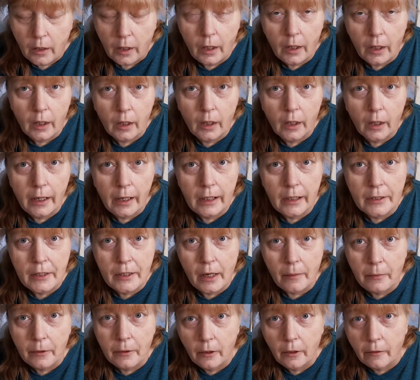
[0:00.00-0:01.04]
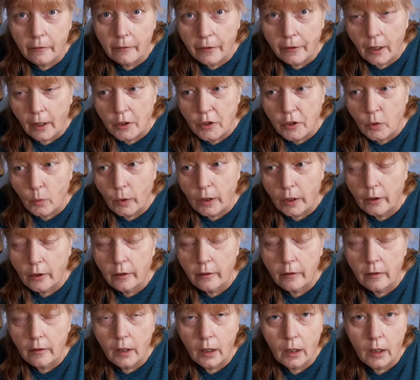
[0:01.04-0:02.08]
Any type of
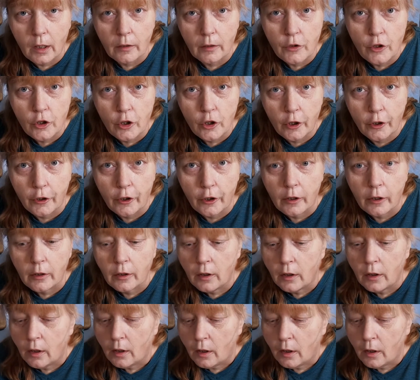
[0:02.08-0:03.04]
sweetener, sugar,